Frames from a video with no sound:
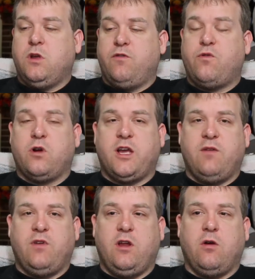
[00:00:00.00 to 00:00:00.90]

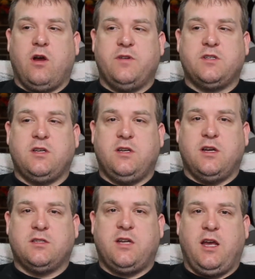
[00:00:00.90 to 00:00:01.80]
4K video obviously
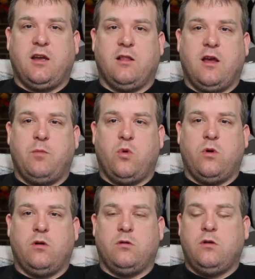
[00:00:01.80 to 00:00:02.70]
does take a lot
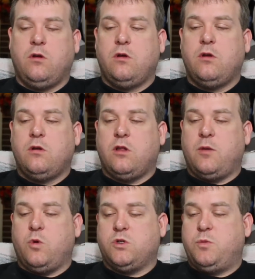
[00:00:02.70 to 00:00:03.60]
more
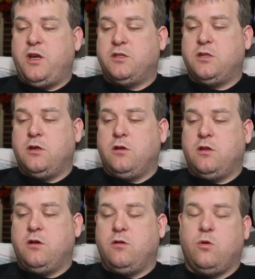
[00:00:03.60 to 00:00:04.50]
space
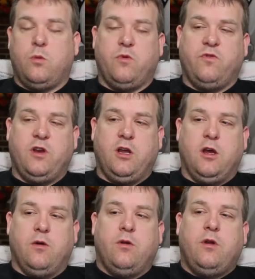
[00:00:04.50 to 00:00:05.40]
than a normal
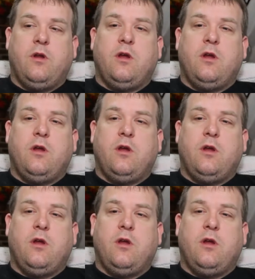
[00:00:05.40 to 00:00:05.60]
video.